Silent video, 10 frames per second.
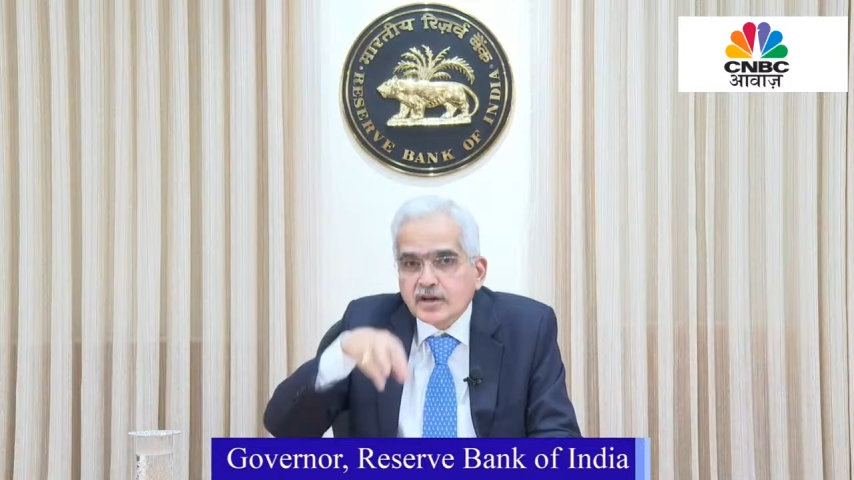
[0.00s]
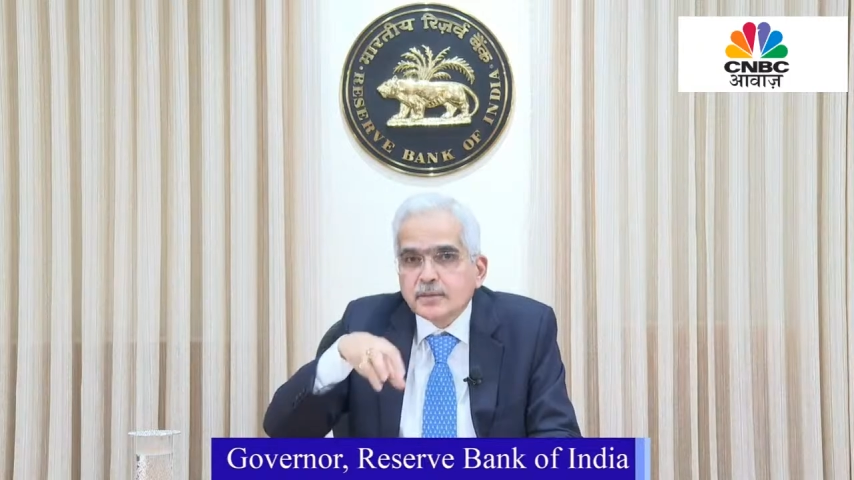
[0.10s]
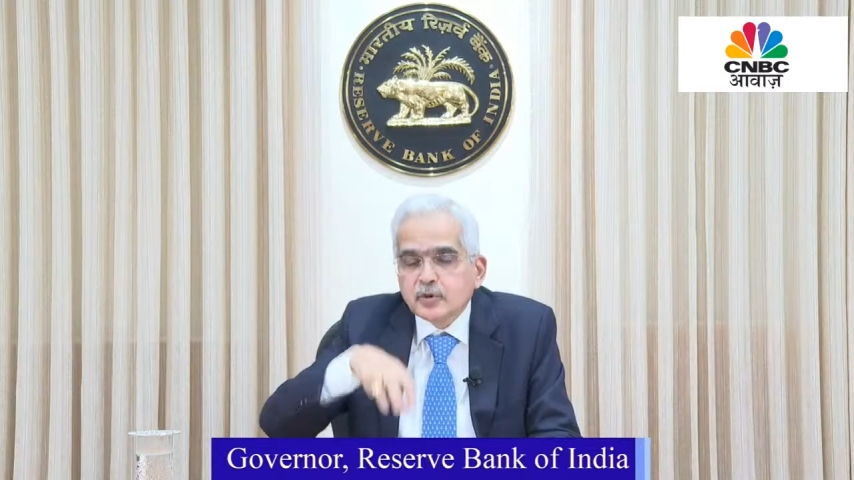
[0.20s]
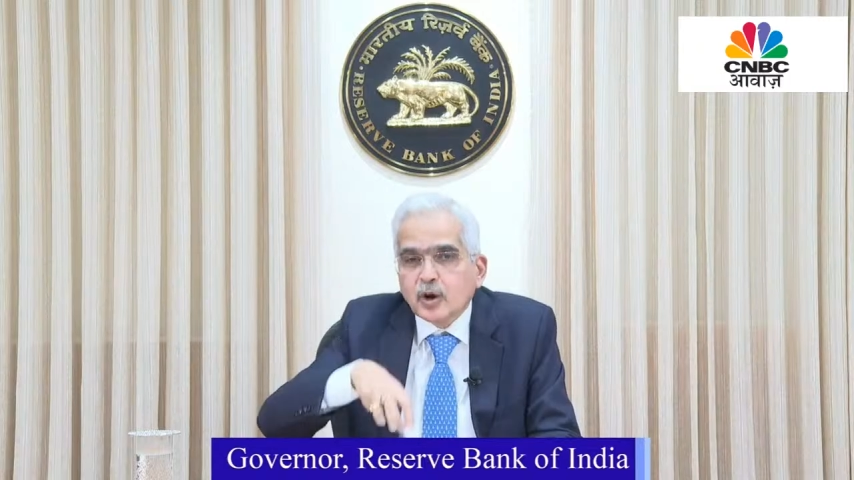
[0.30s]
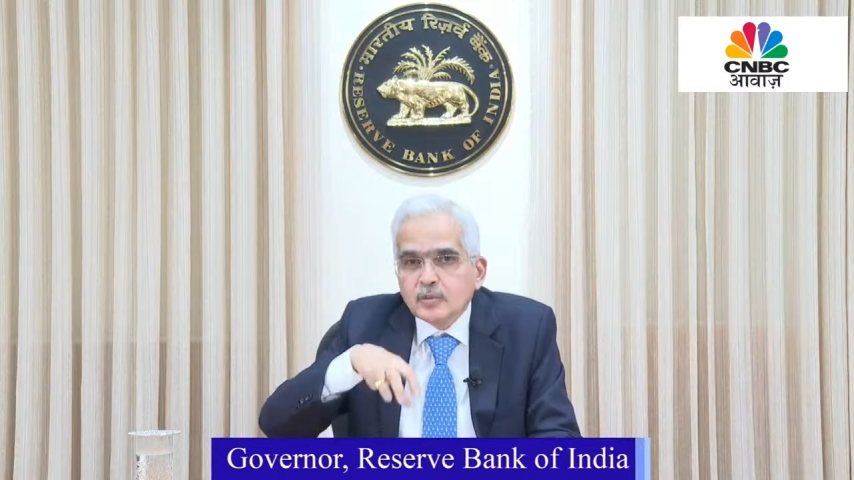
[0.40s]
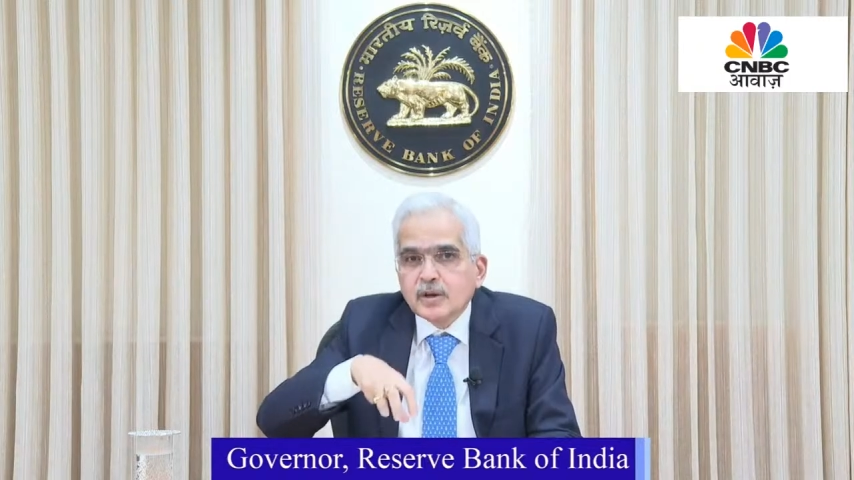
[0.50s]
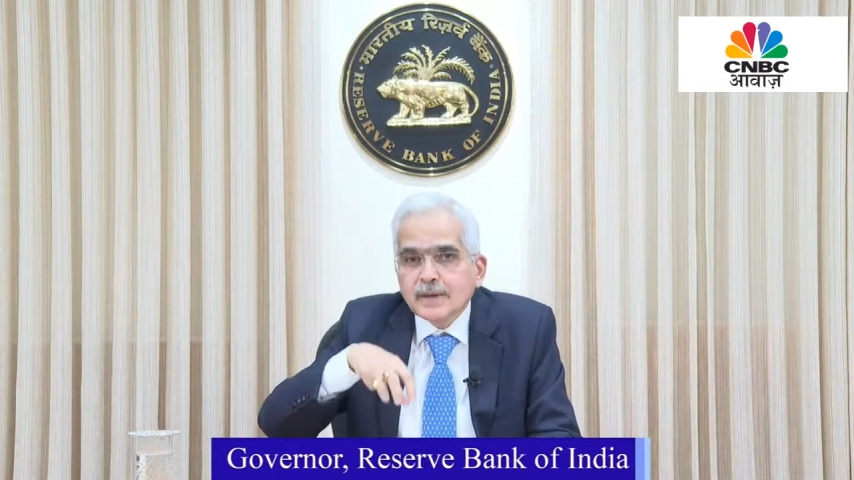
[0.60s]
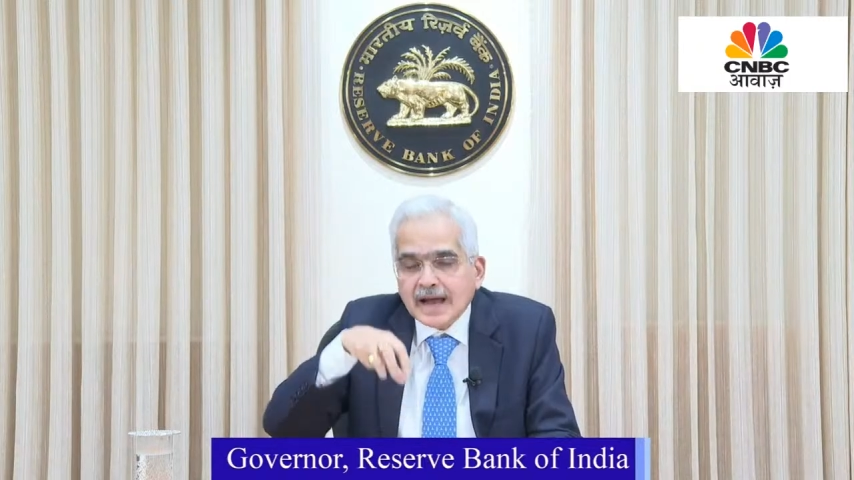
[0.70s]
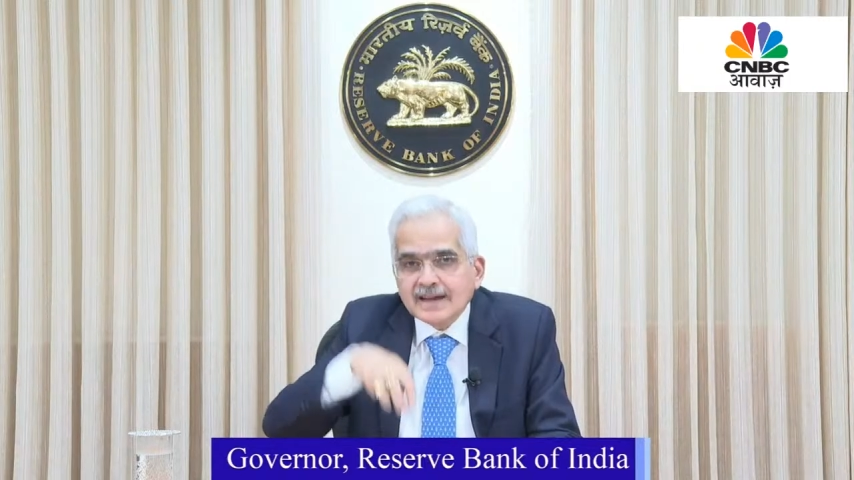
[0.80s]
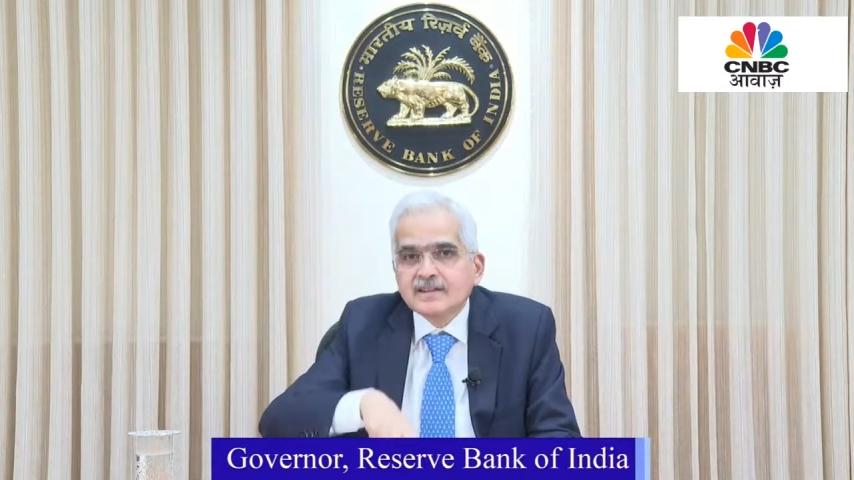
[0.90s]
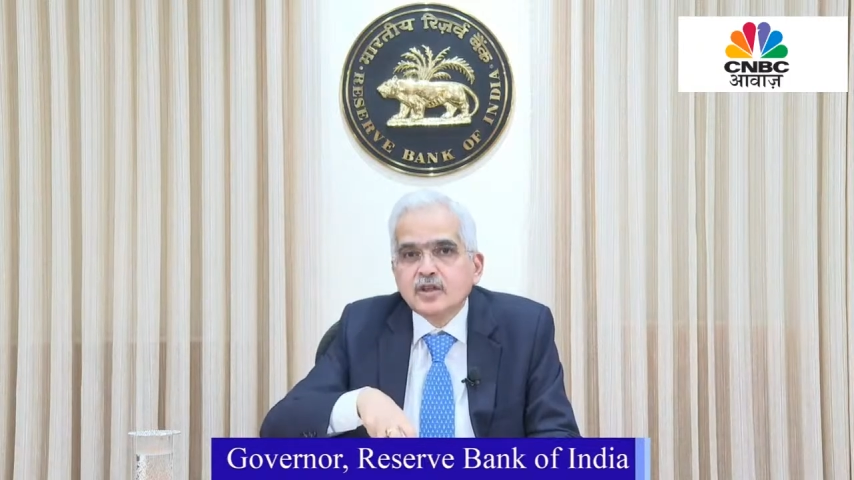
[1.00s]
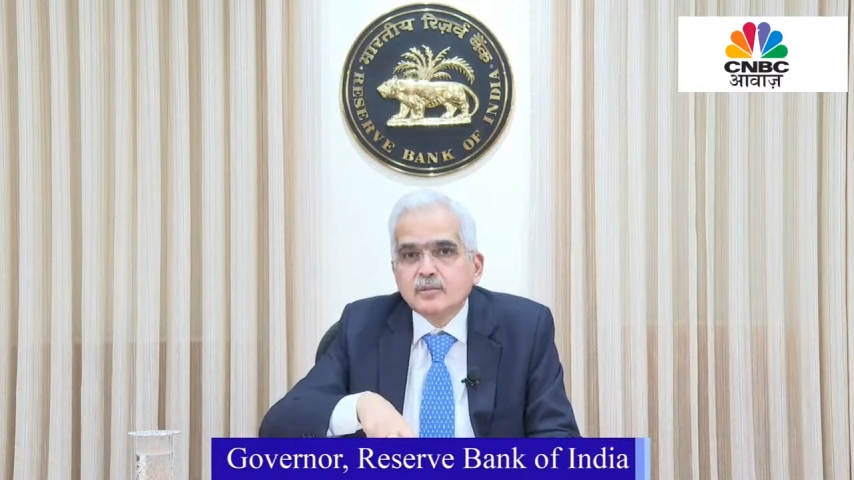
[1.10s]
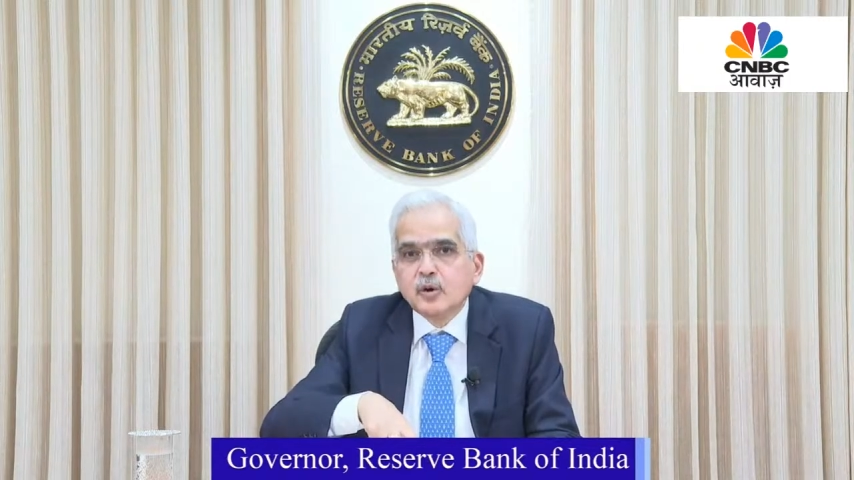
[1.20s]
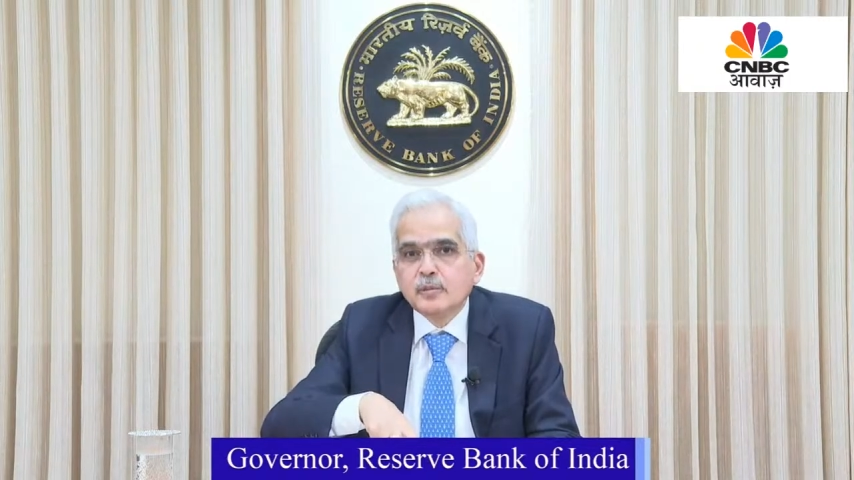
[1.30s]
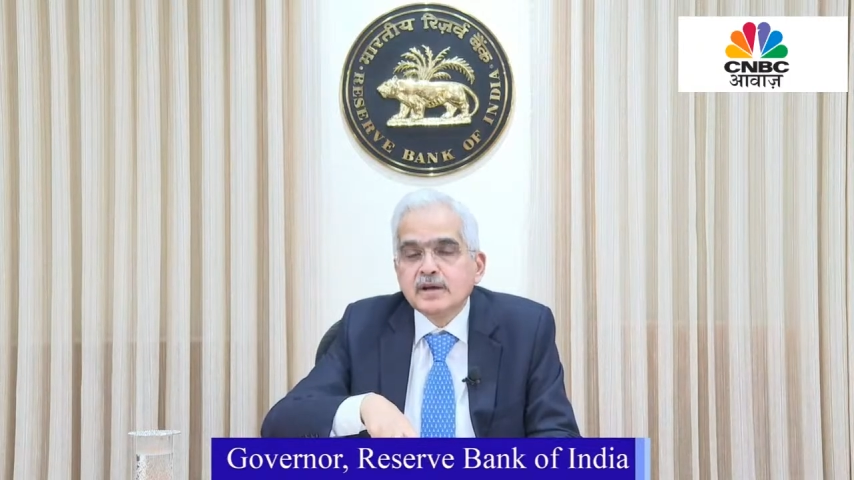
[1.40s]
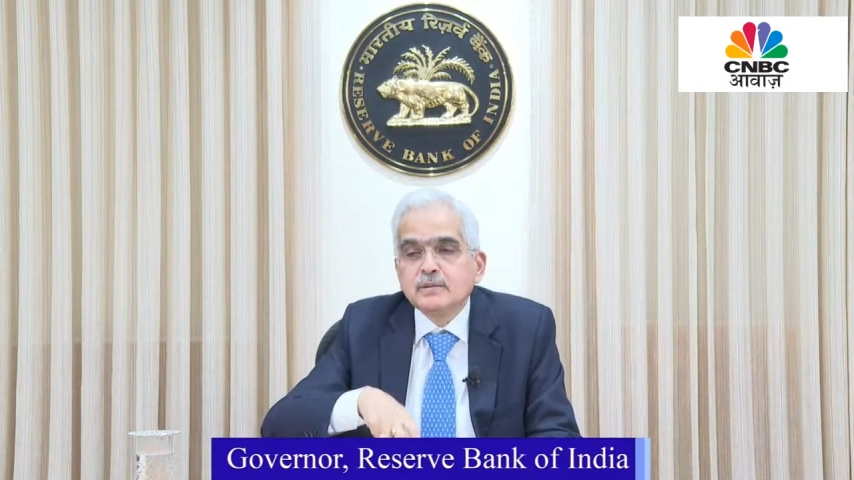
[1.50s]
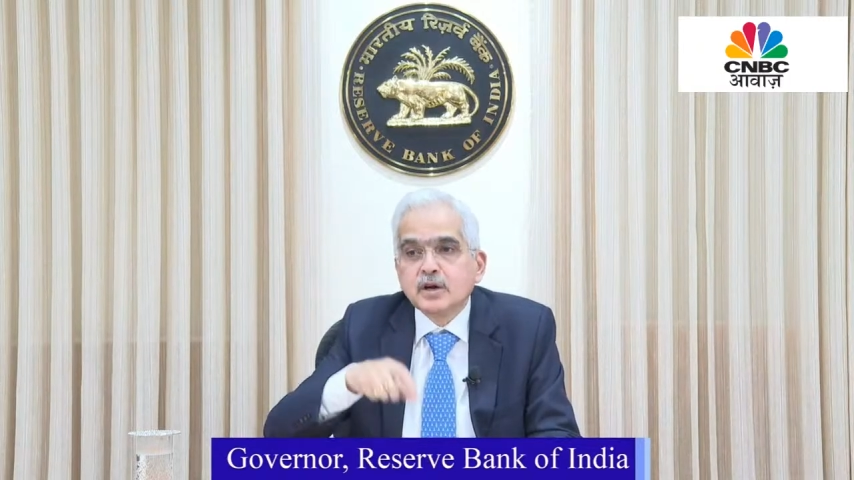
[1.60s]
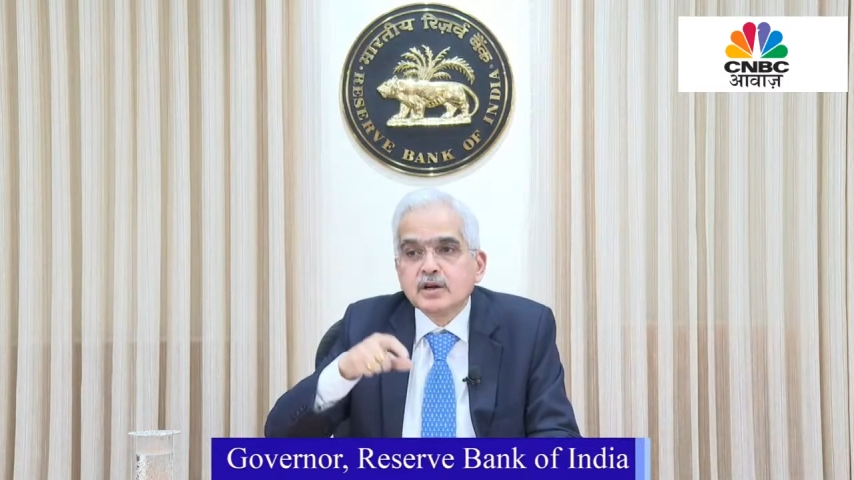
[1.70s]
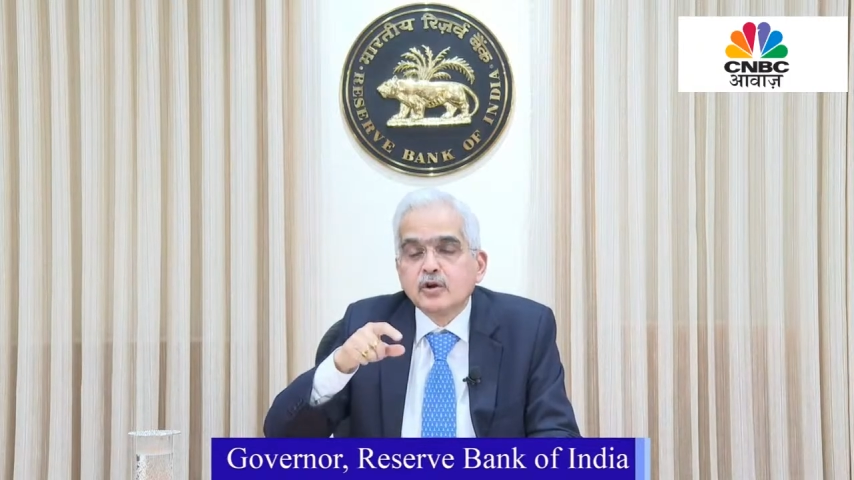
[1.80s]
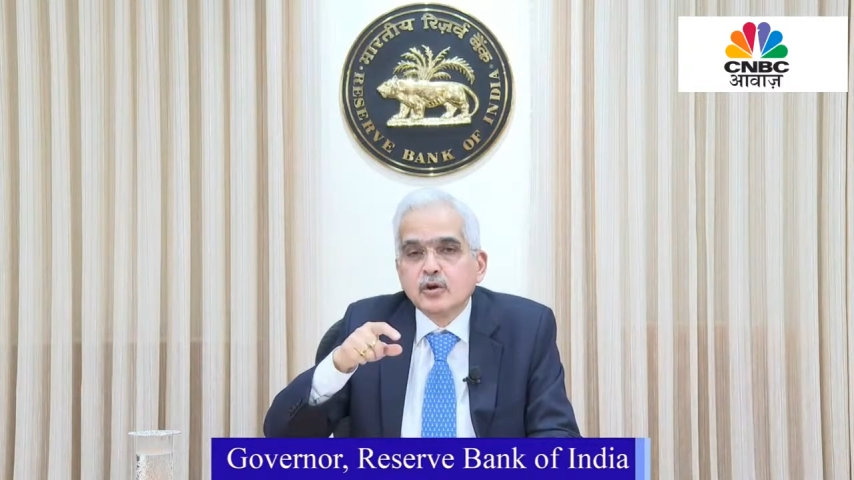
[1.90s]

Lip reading: a problem at the moment, but